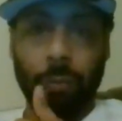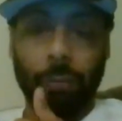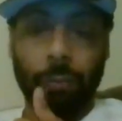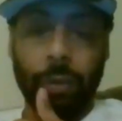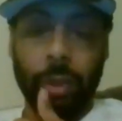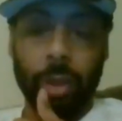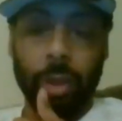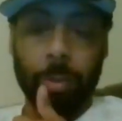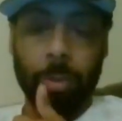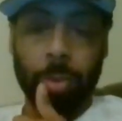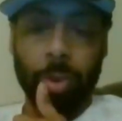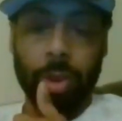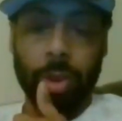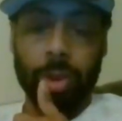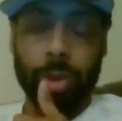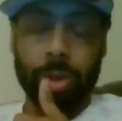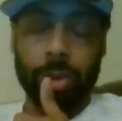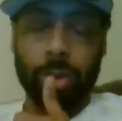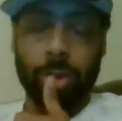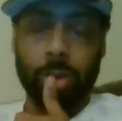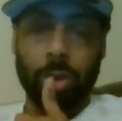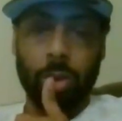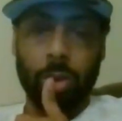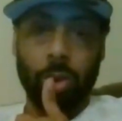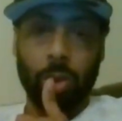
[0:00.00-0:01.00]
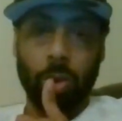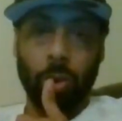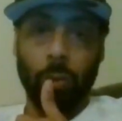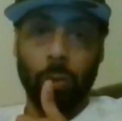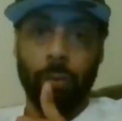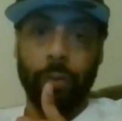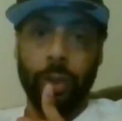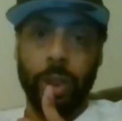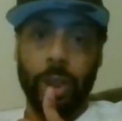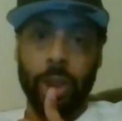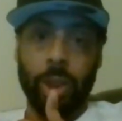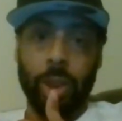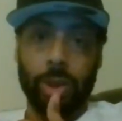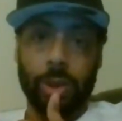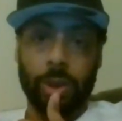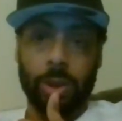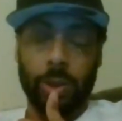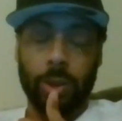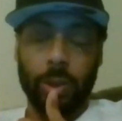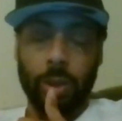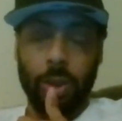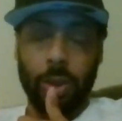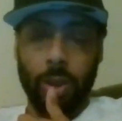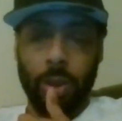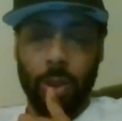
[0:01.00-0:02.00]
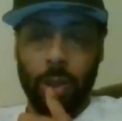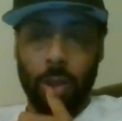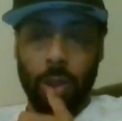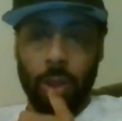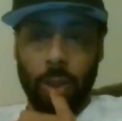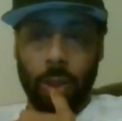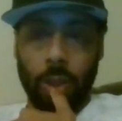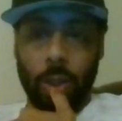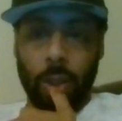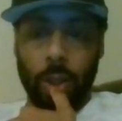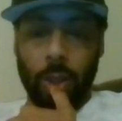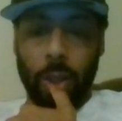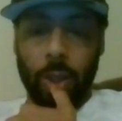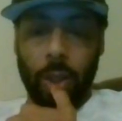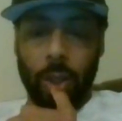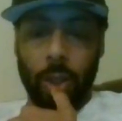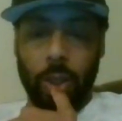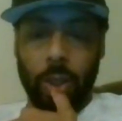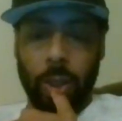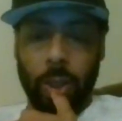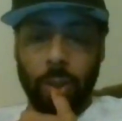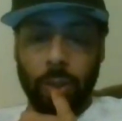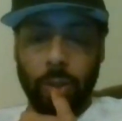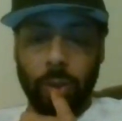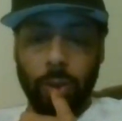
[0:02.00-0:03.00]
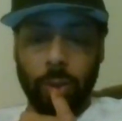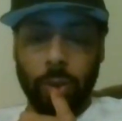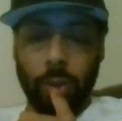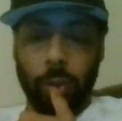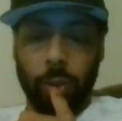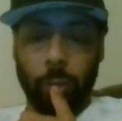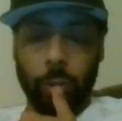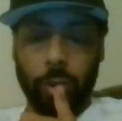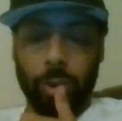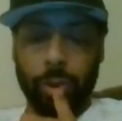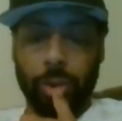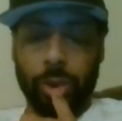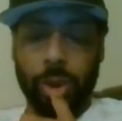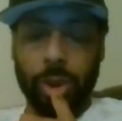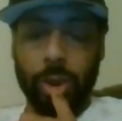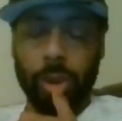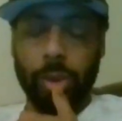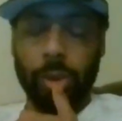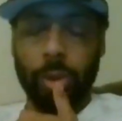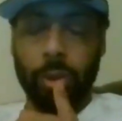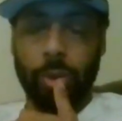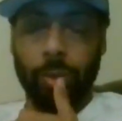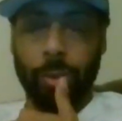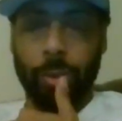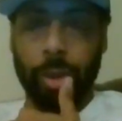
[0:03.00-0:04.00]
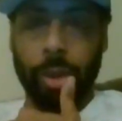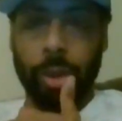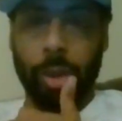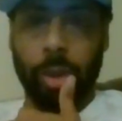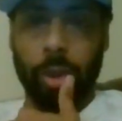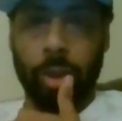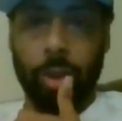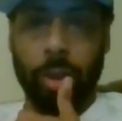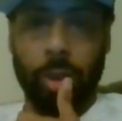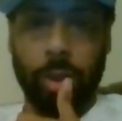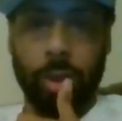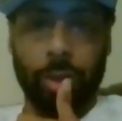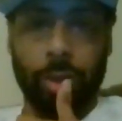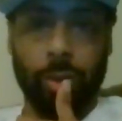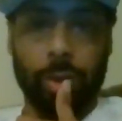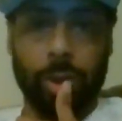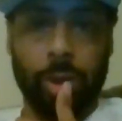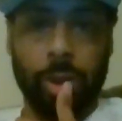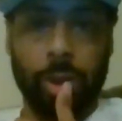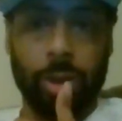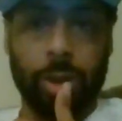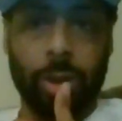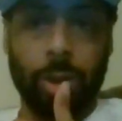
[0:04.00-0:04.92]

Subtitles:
fingerprints, no face. And what you see in the Greek is you see